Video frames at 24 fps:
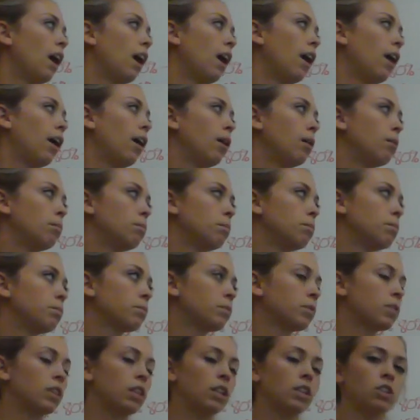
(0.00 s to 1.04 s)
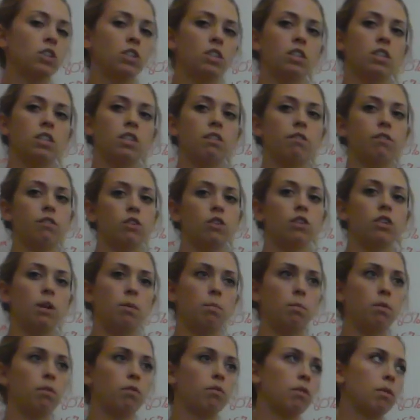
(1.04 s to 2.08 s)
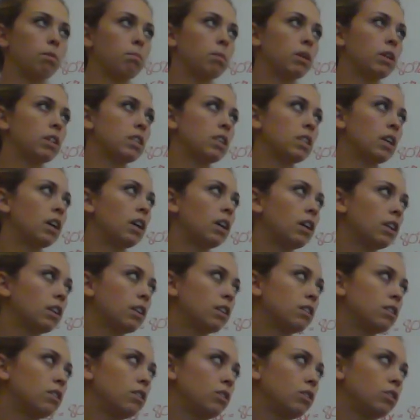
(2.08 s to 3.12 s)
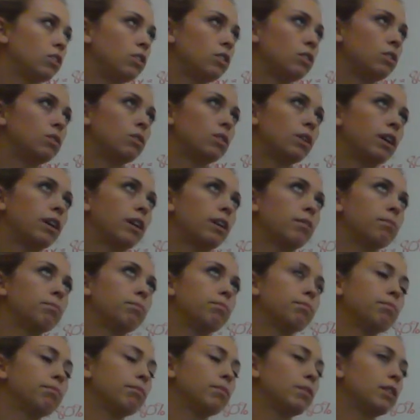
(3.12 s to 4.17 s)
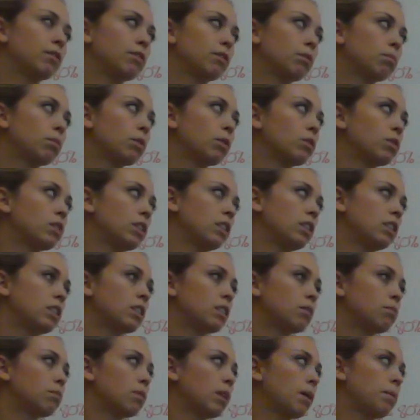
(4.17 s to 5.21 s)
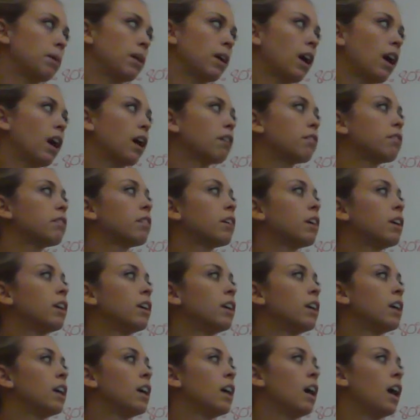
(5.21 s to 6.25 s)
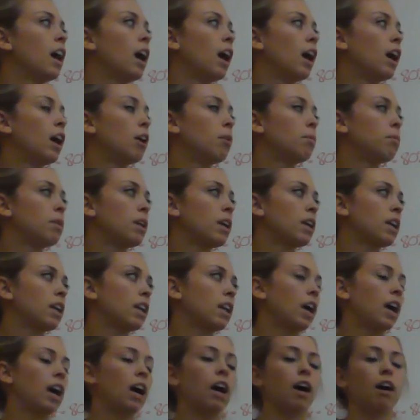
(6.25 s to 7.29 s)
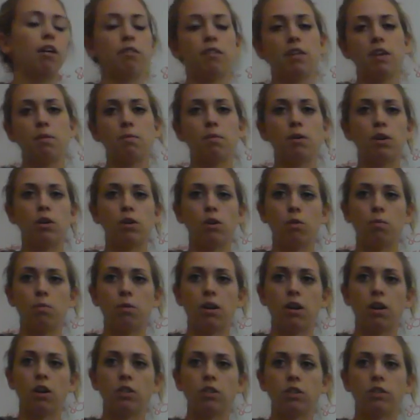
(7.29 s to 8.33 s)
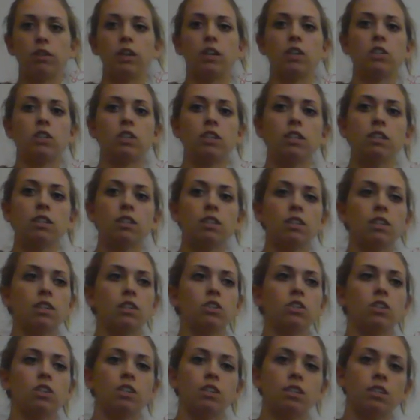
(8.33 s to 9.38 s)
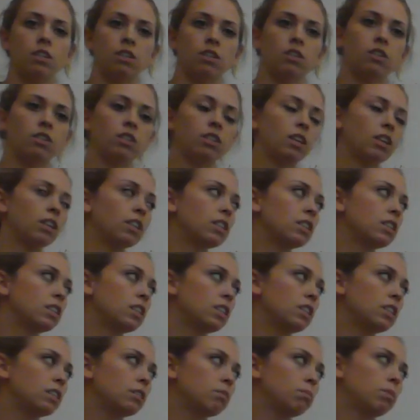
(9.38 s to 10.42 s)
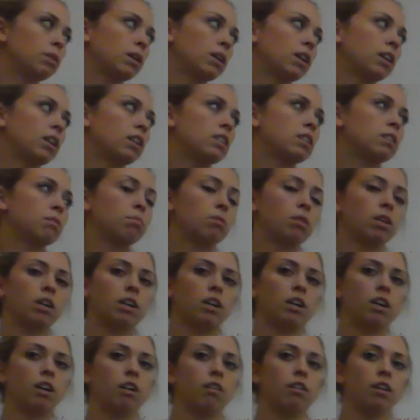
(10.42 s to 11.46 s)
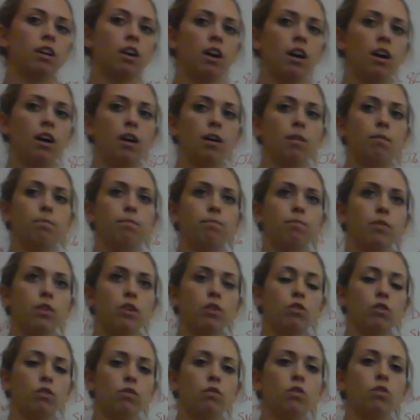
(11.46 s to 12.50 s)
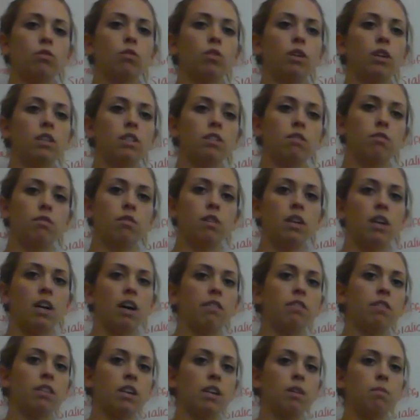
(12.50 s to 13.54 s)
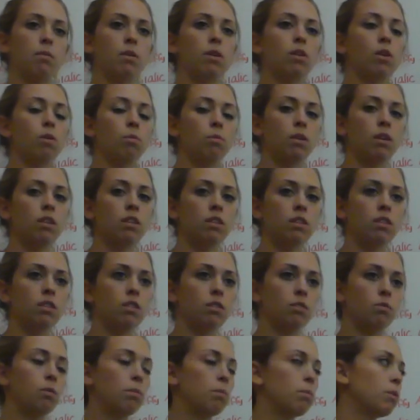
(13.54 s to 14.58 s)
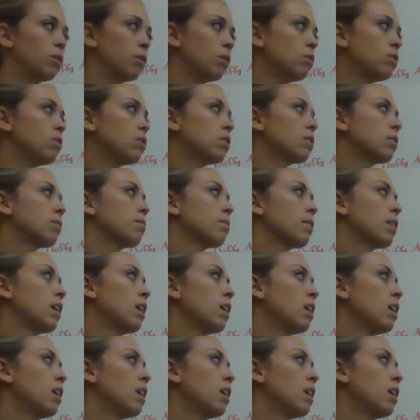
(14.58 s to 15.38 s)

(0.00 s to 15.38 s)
That's just a different shape of red blood cell due to different proteins and blebbing off. They can have hemoglobin alterations, such as sickle cell disease, because malaria trophozoites feed off the hemoglobin to reproduce